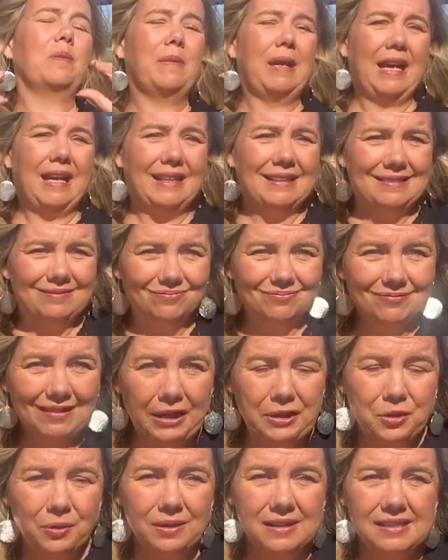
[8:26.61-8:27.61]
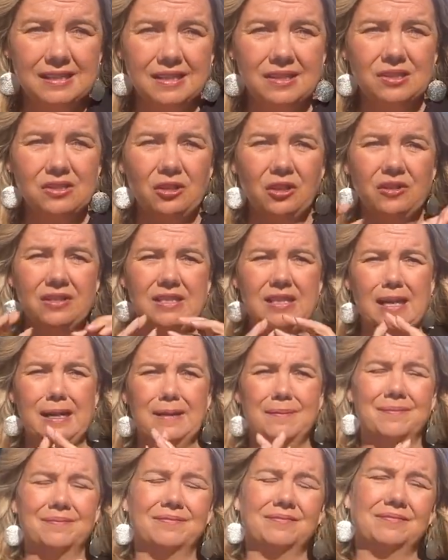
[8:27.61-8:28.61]
be mad. I know I say this all the
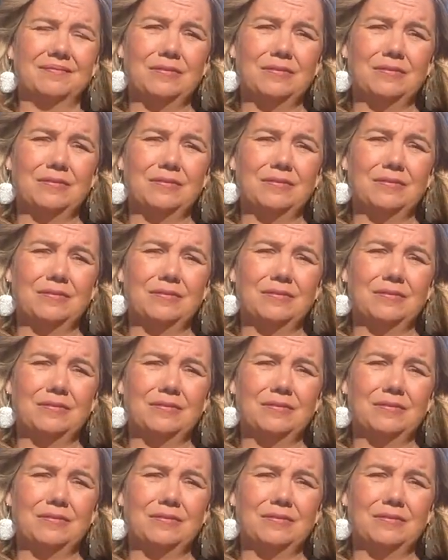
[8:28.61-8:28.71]
time,